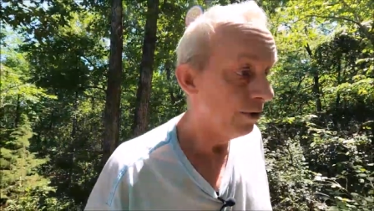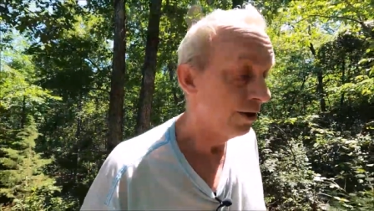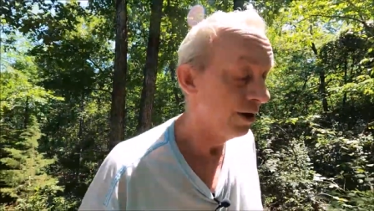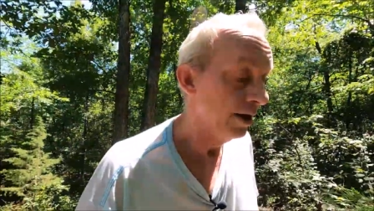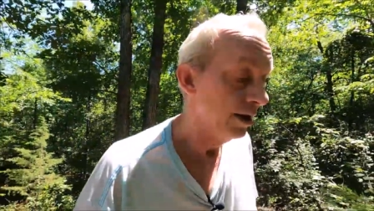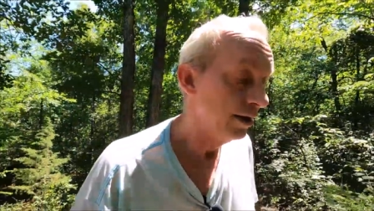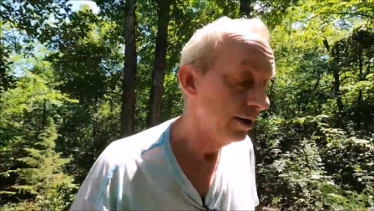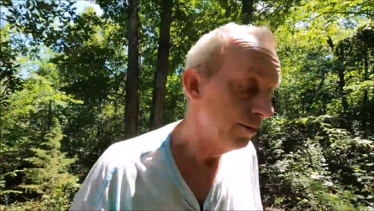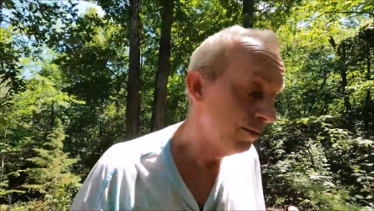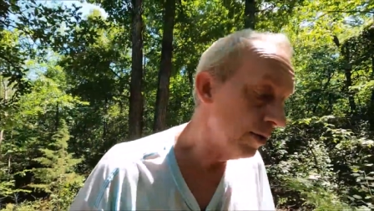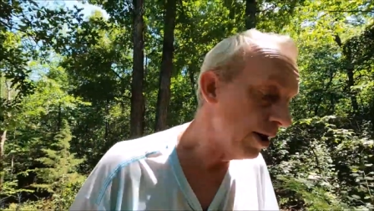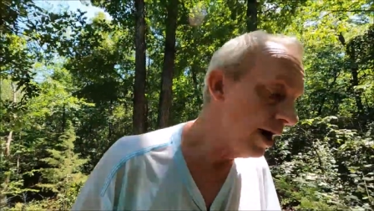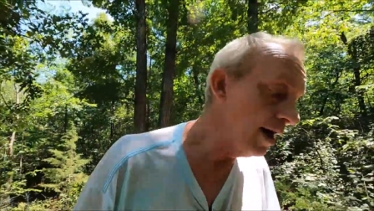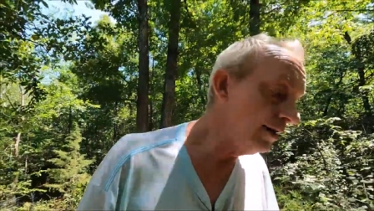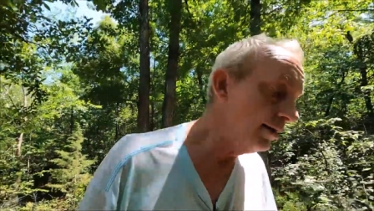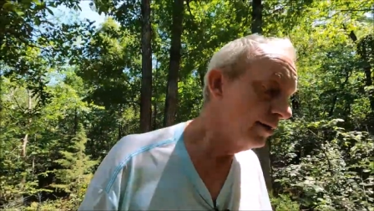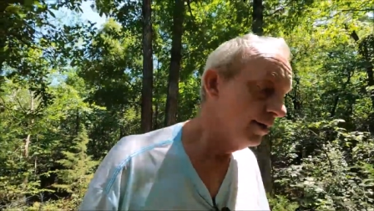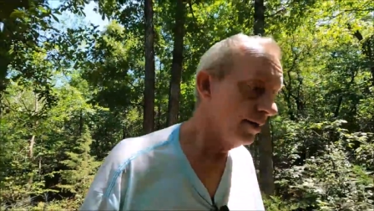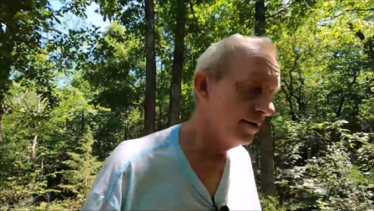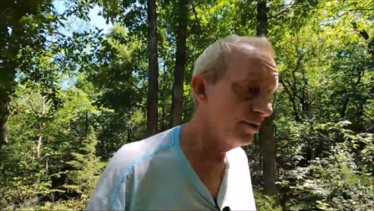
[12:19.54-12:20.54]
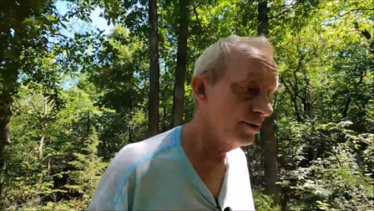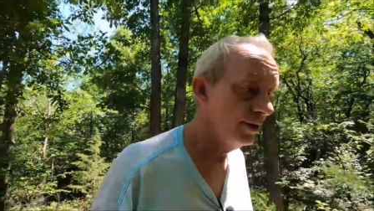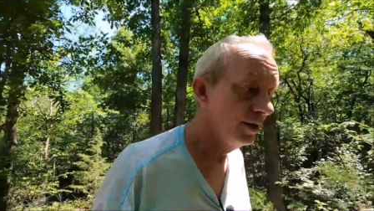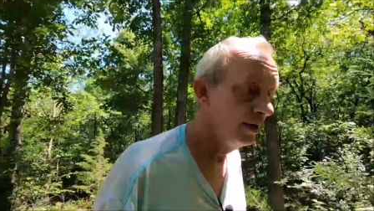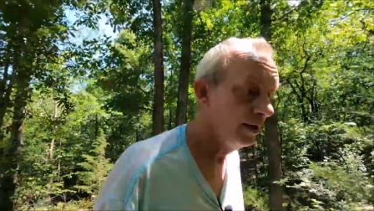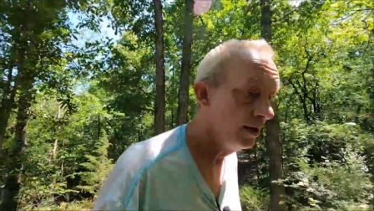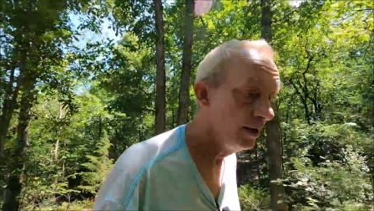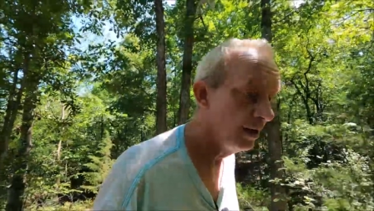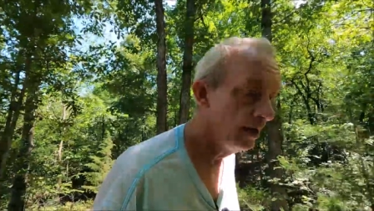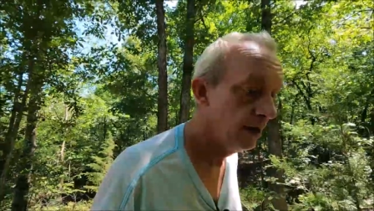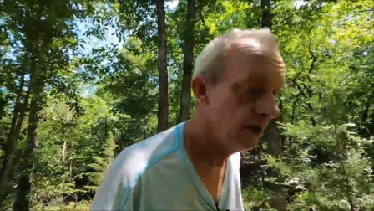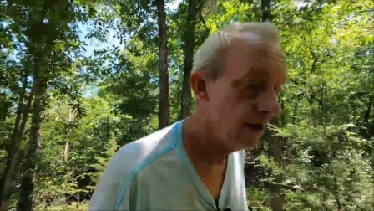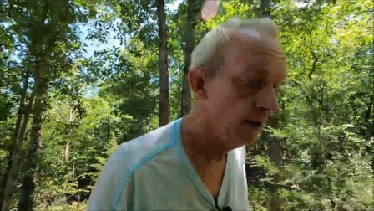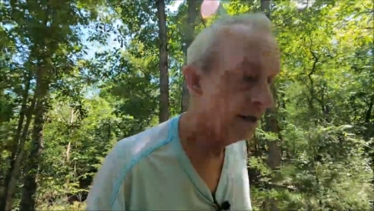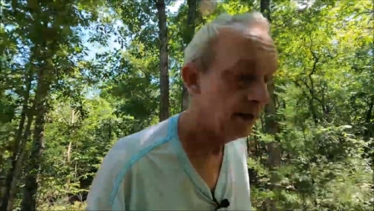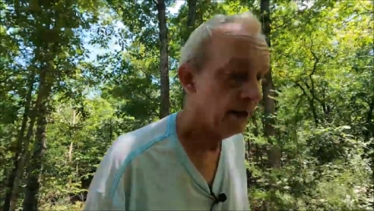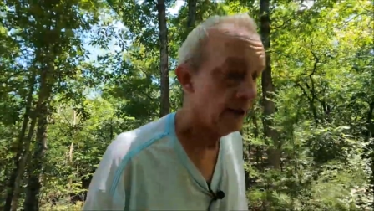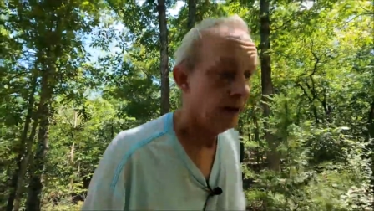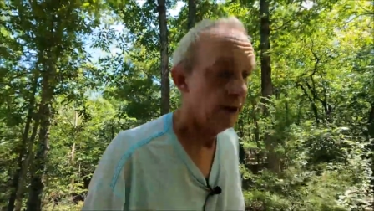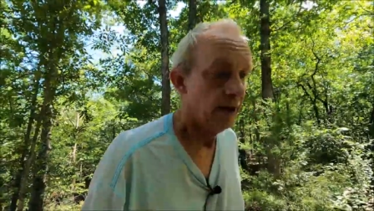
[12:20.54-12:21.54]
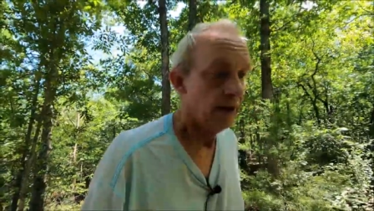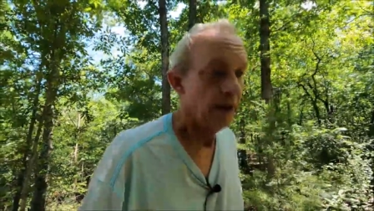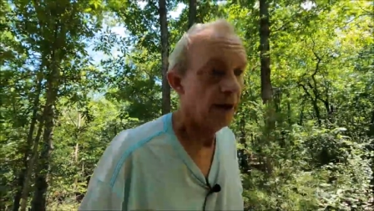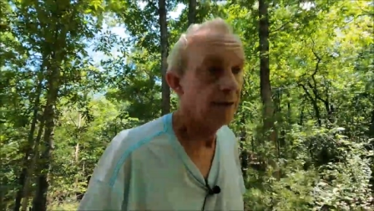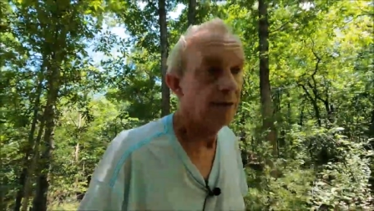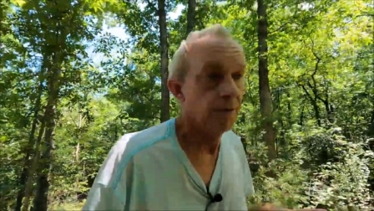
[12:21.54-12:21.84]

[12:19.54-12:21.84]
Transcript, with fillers: with it and you practice.